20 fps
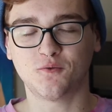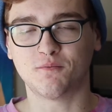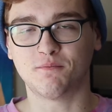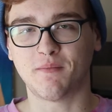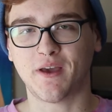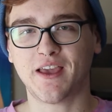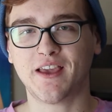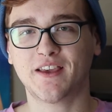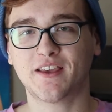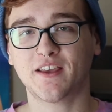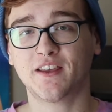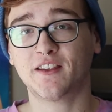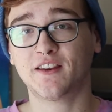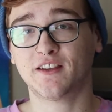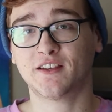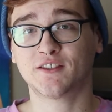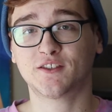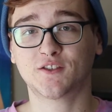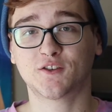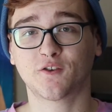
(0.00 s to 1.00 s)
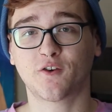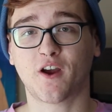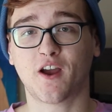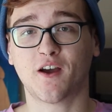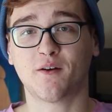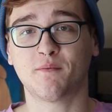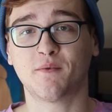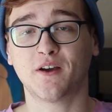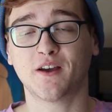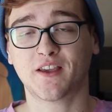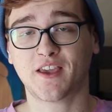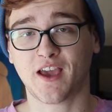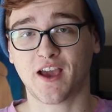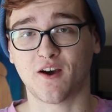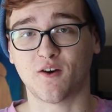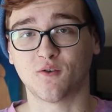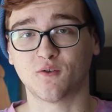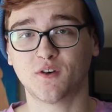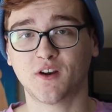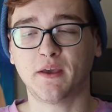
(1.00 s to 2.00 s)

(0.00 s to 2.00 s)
make an Instagram account.